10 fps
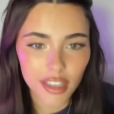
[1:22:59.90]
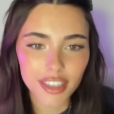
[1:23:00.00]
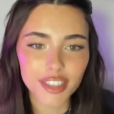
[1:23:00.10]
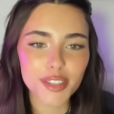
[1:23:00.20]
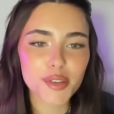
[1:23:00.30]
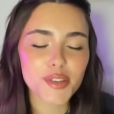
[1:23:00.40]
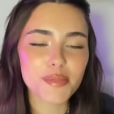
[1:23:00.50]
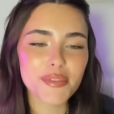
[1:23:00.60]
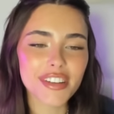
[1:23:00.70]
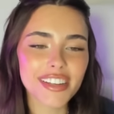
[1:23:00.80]
You should
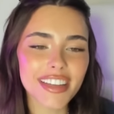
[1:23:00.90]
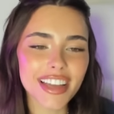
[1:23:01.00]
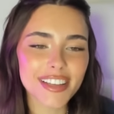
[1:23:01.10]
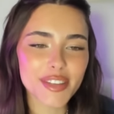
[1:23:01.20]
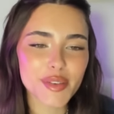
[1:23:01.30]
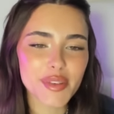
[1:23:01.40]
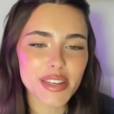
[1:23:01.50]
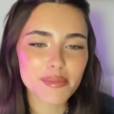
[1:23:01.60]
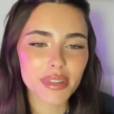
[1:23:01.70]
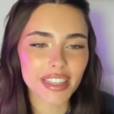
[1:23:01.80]
put a nice
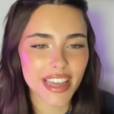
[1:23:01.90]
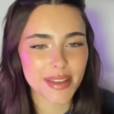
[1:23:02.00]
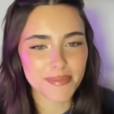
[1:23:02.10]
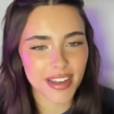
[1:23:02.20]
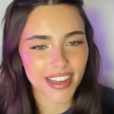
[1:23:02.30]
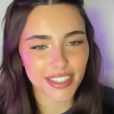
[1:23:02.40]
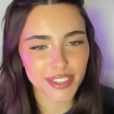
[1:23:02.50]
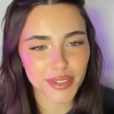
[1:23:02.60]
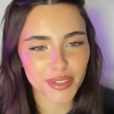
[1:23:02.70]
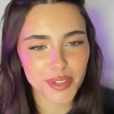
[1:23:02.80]
green plant behind
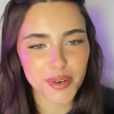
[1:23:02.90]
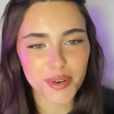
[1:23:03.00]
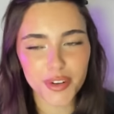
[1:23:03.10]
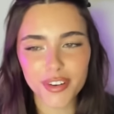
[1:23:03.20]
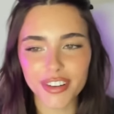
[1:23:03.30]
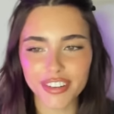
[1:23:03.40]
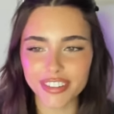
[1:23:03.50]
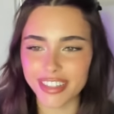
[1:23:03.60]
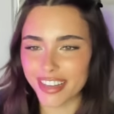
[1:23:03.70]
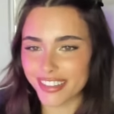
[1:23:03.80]
you in the corner on your
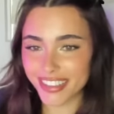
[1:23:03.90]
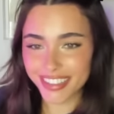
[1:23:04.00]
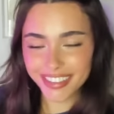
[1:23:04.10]
desk.